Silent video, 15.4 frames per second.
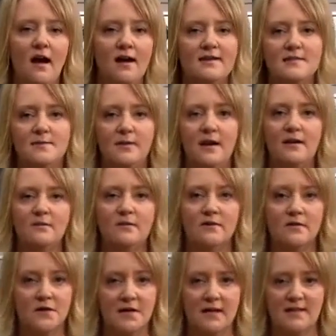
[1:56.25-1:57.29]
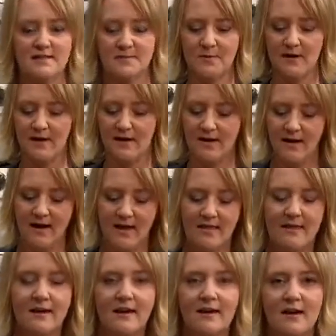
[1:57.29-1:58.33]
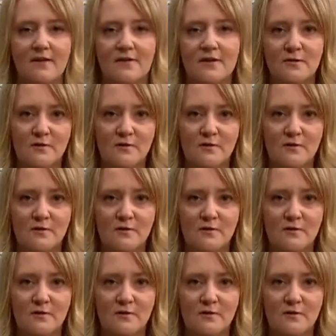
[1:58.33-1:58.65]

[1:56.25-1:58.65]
I sprayed it with cooking spray, then I covered